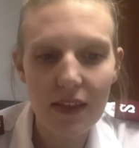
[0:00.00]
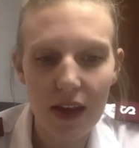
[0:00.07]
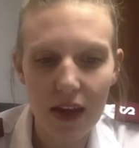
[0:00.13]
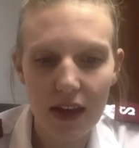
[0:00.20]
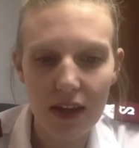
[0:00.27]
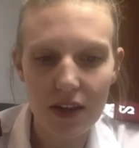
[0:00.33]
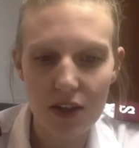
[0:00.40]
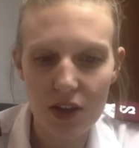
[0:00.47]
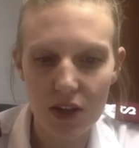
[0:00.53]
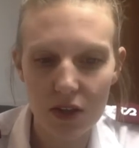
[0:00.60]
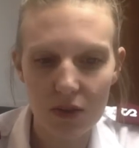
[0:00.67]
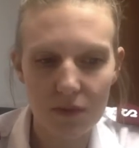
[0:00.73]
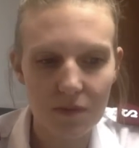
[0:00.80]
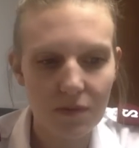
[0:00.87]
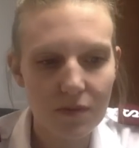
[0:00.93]
they can
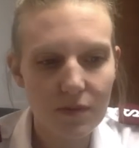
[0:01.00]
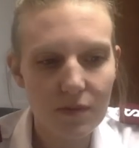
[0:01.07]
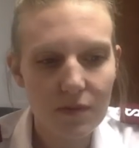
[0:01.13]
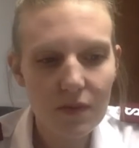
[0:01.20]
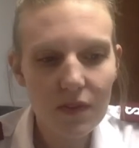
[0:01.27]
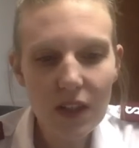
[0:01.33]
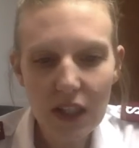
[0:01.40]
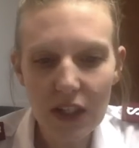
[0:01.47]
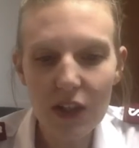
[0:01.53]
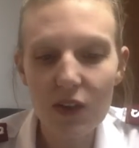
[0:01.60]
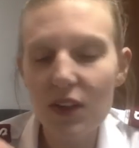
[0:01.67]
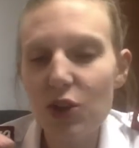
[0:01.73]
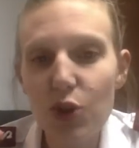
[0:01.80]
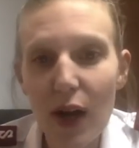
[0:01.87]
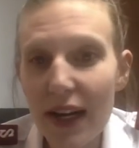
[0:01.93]
do. You know,
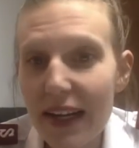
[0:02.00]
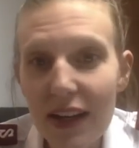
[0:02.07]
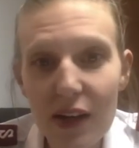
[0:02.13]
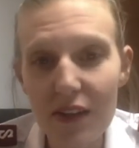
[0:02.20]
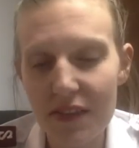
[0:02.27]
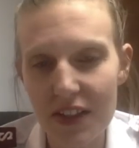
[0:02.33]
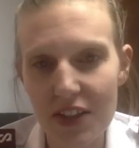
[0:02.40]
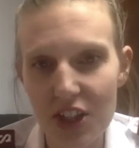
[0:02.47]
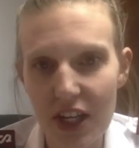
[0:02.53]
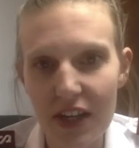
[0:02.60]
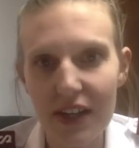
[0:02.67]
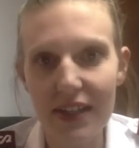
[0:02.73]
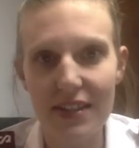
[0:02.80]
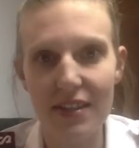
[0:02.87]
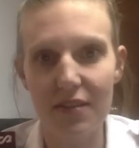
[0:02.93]
they're trying to get off their
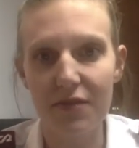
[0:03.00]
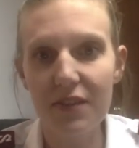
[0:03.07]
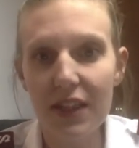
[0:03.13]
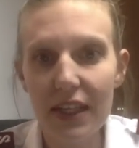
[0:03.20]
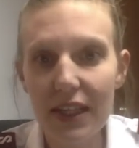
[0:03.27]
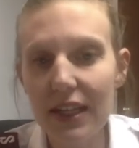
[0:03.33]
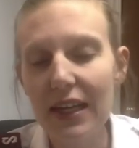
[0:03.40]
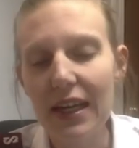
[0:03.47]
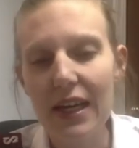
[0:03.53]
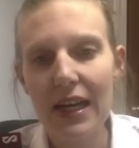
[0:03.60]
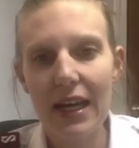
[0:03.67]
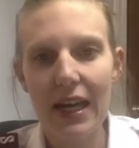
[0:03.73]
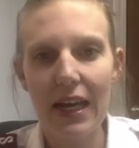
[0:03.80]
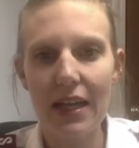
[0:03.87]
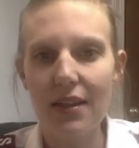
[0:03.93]
chariots to flee,
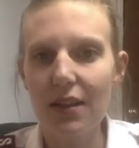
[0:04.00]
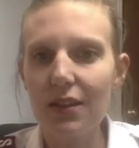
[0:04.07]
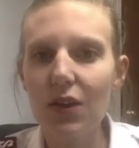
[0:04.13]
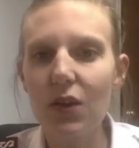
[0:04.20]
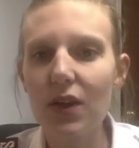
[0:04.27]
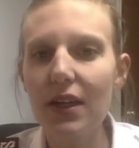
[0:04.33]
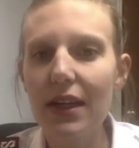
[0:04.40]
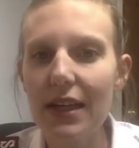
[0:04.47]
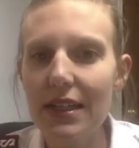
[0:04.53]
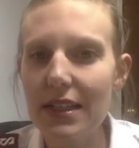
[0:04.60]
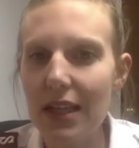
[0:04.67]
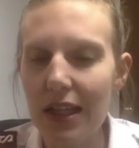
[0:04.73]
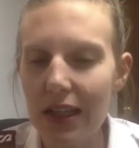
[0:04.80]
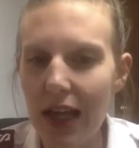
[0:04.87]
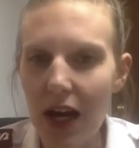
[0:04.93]
and the Lord has
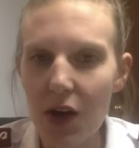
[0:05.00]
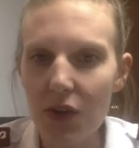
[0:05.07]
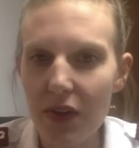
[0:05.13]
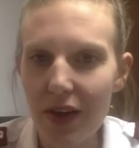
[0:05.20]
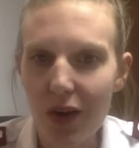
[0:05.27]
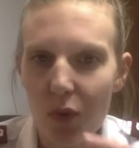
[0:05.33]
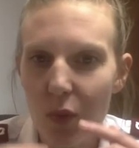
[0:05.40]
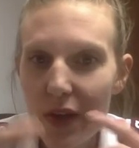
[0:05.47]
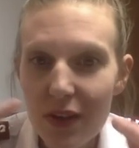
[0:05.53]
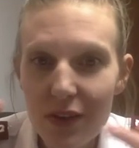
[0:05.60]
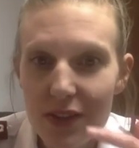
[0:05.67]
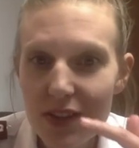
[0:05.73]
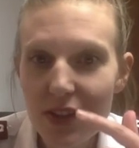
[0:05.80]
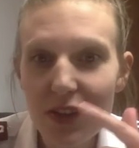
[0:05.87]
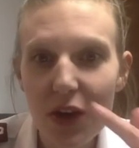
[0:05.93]
allowed their
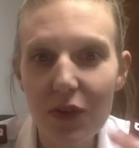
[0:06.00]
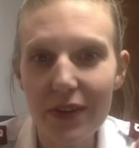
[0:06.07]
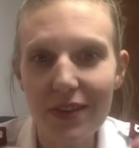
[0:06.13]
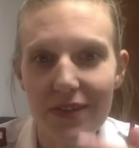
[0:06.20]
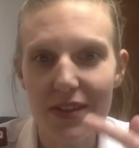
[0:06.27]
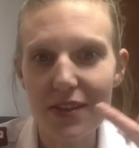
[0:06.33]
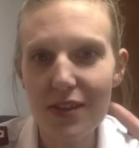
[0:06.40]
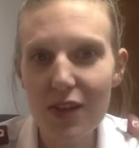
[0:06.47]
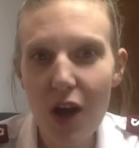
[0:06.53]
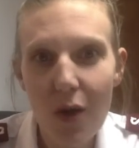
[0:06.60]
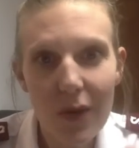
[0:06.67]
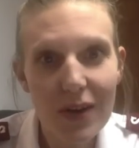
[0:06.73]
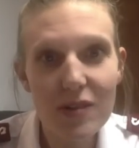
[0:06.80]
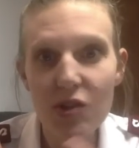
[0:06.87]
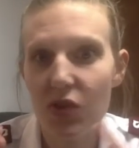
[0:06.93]
wheels to go even
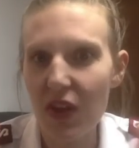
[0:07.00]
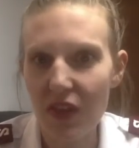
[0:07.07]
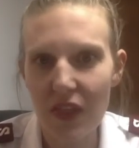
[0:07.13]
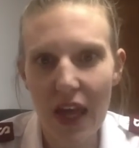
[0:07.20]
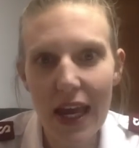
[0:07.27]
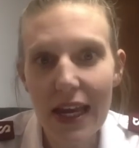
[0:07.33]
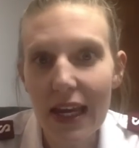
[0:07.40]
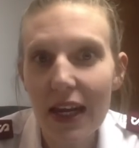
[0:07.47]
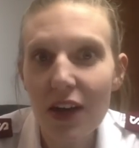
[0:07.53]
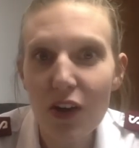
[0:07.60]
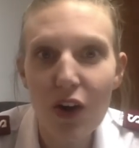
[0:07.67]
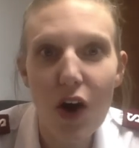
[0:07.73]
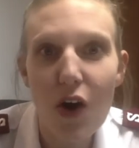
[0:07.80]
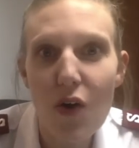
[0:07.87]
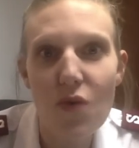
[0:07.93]
slower so that they can
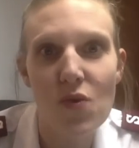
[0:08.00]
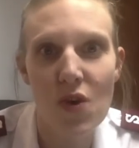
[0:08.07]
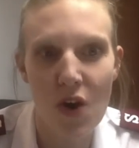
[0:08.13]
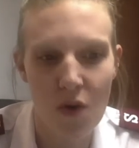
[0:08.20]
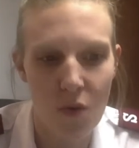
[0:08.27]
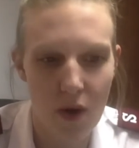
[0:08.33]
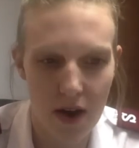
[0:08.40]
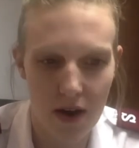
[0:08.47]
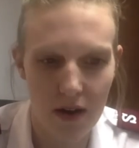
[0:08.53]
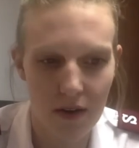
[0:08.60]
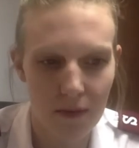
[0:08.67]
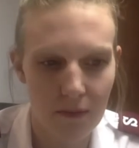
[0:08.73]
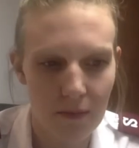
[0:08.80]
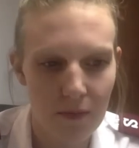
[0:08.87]
go nowhere.